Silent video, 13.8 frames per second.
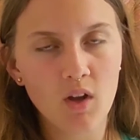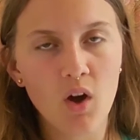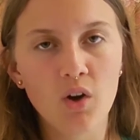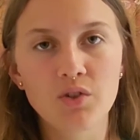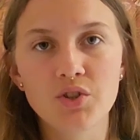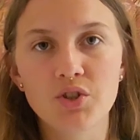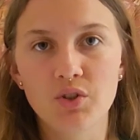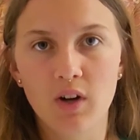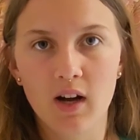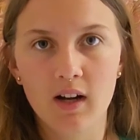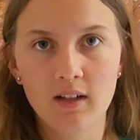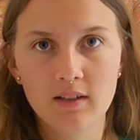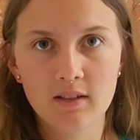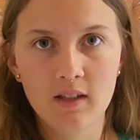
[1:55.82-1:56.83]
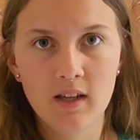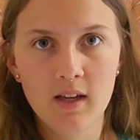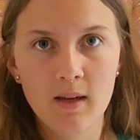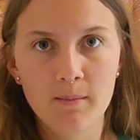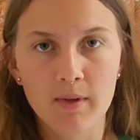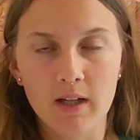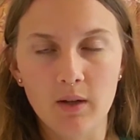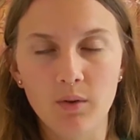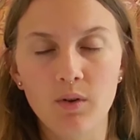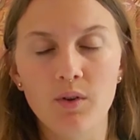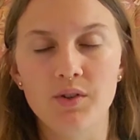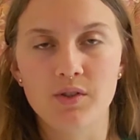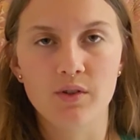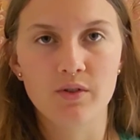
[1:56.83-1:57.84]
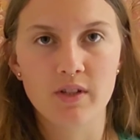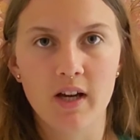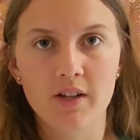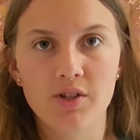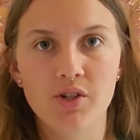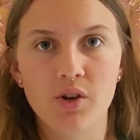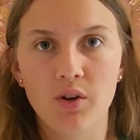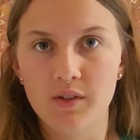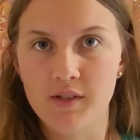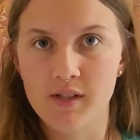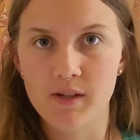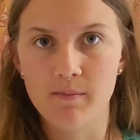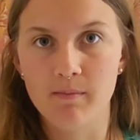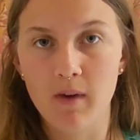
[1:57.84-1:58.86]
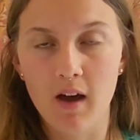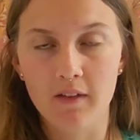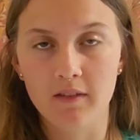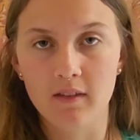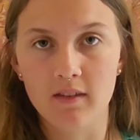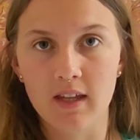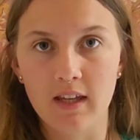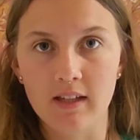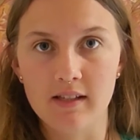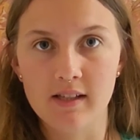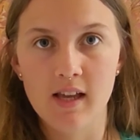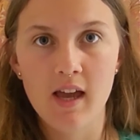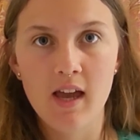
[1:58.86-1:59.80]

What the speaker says: on sugar, but I will also touch on some other things.